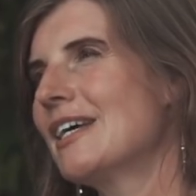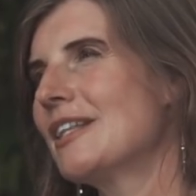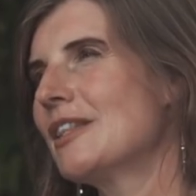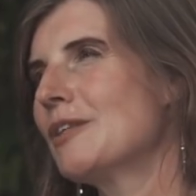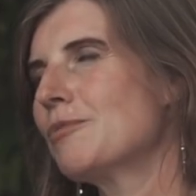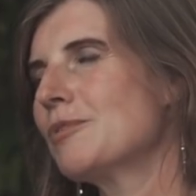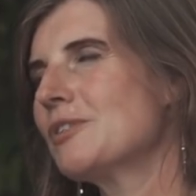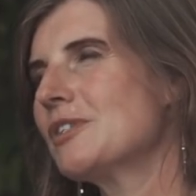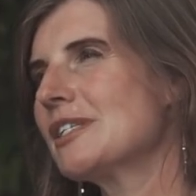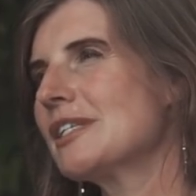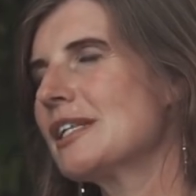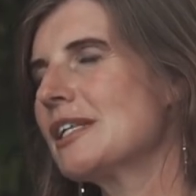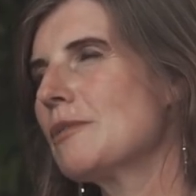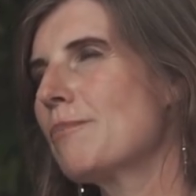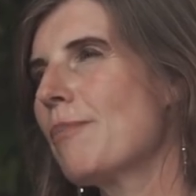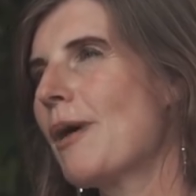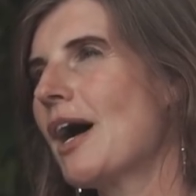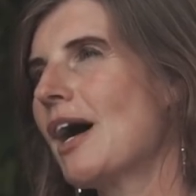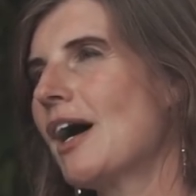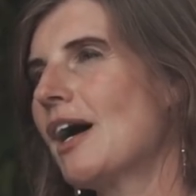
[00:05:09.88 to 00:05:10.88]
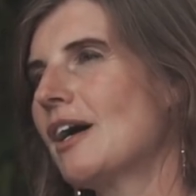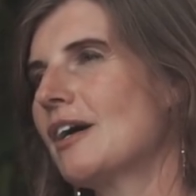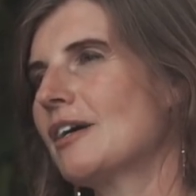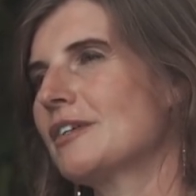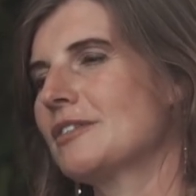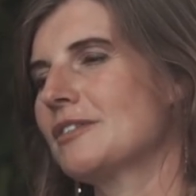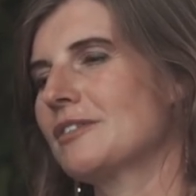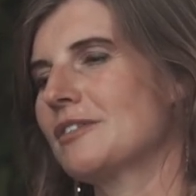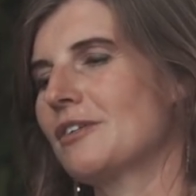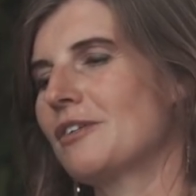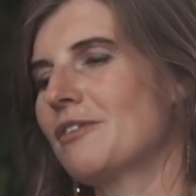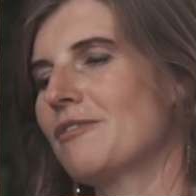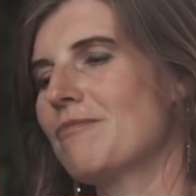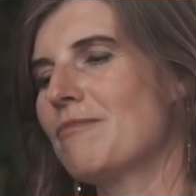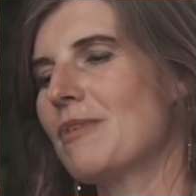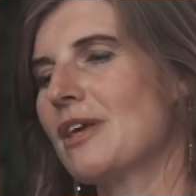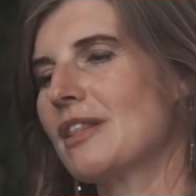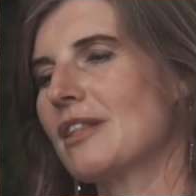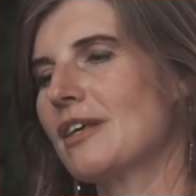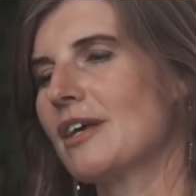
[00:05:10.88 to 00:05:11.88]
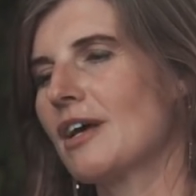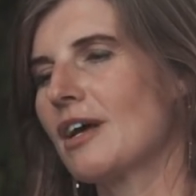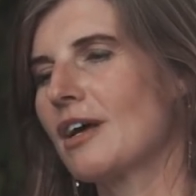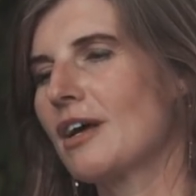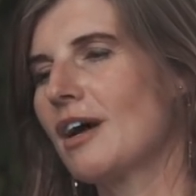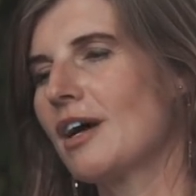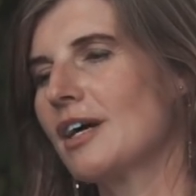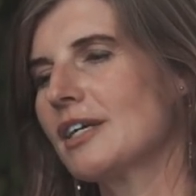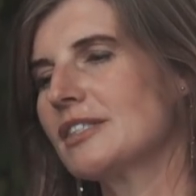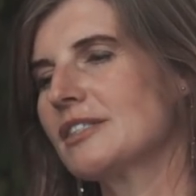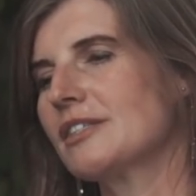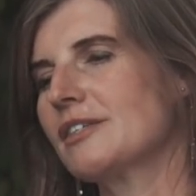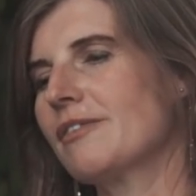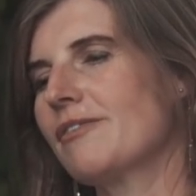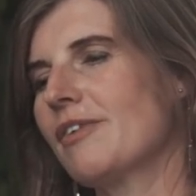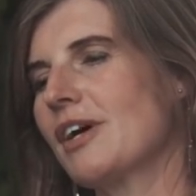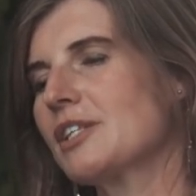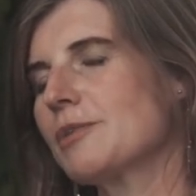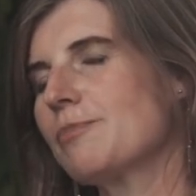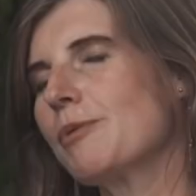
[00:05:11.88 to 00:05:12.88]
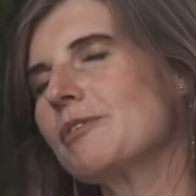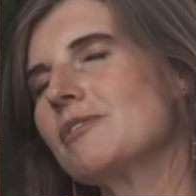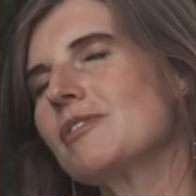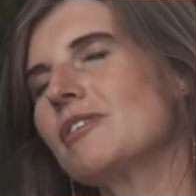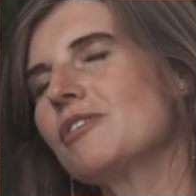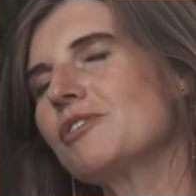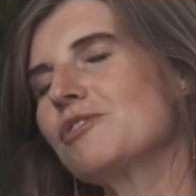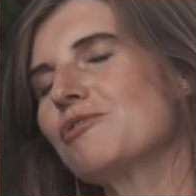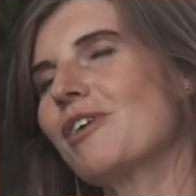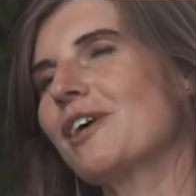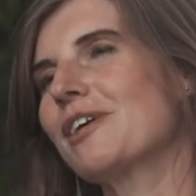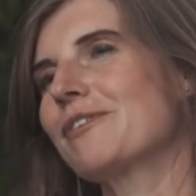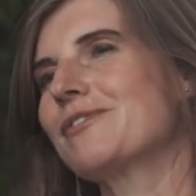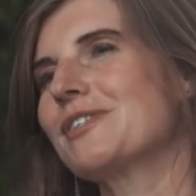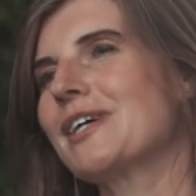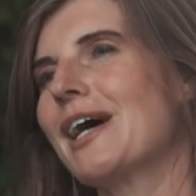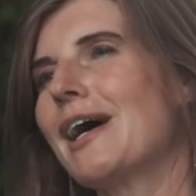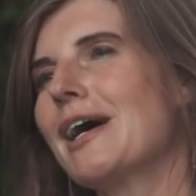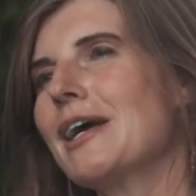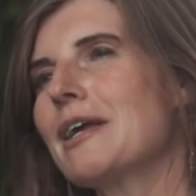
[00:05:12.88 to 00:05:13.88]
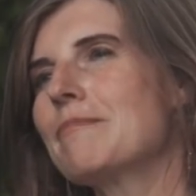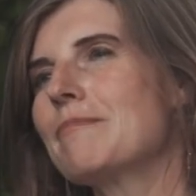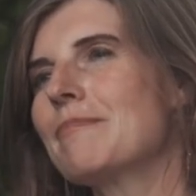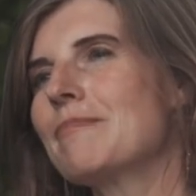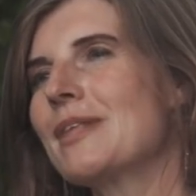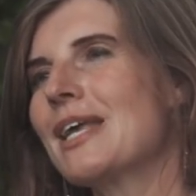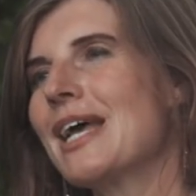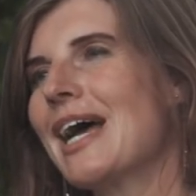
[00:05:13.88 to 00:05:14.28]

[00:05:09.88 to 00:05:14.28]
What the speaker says: there was this little part of me that kind of, I suppose, lost track of time.